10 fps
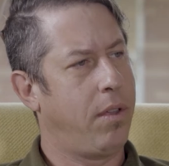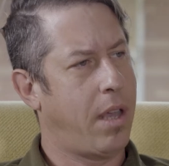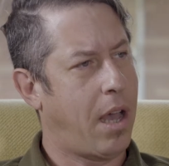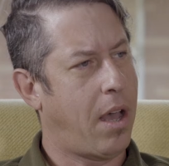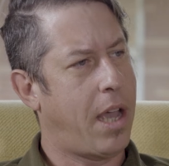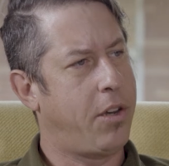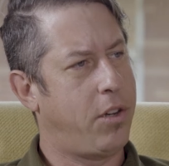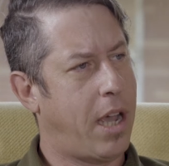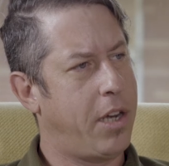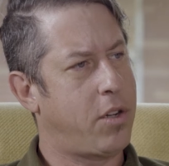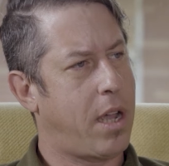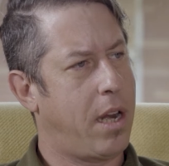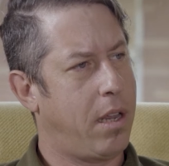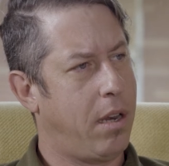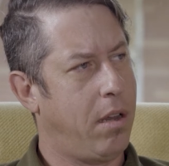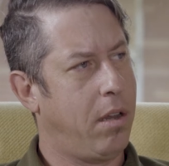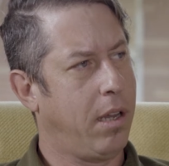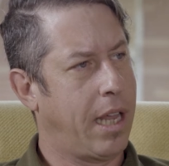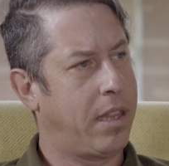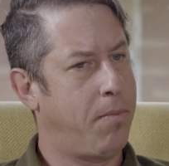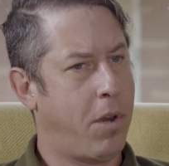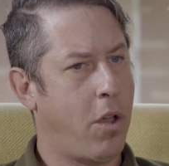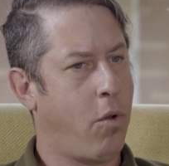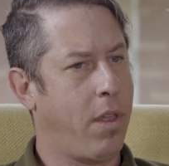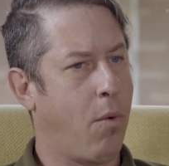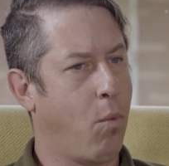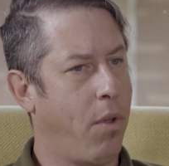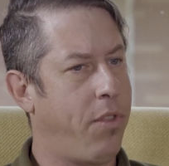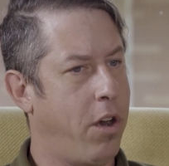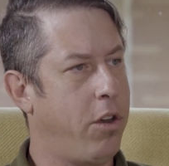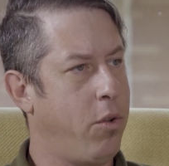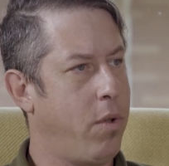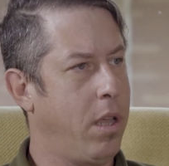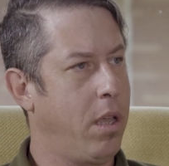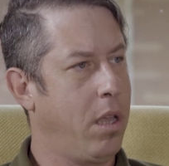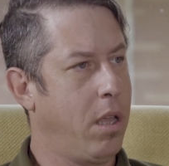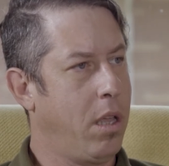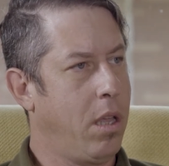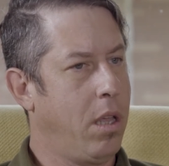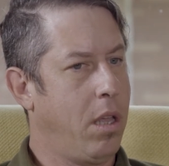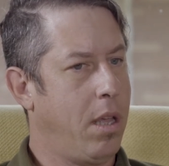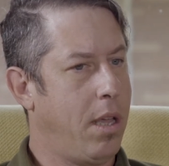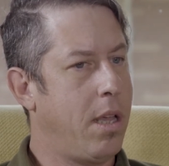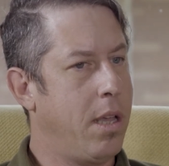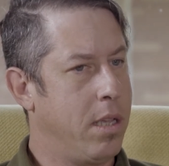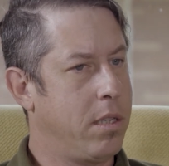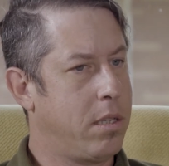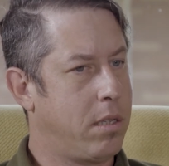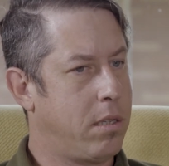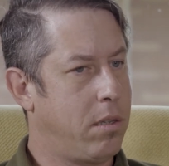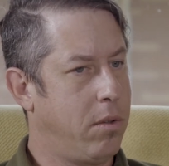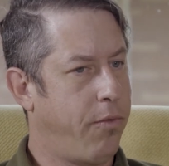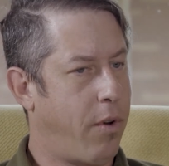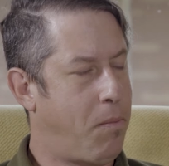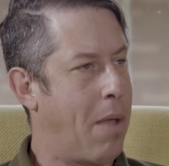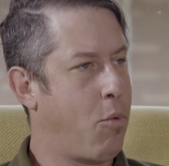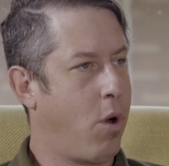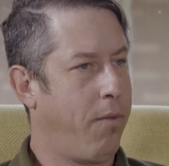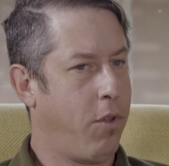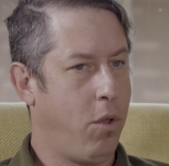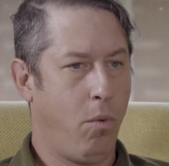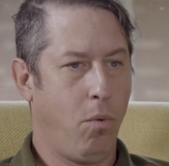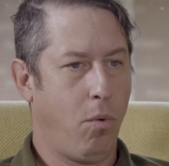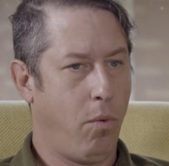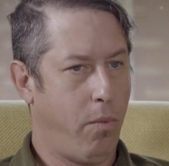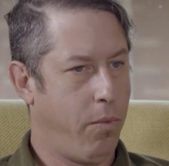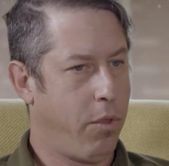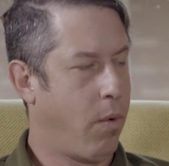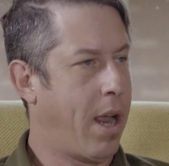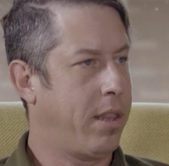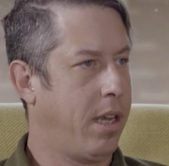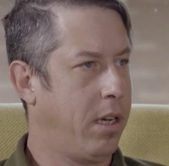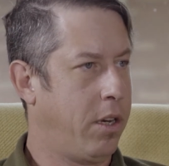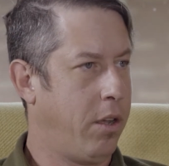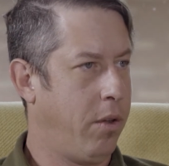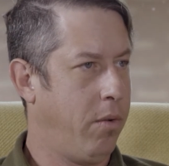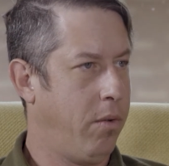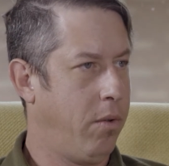Yeah. I try to let them know that what they're doing is, from my point of view, the right thing to do.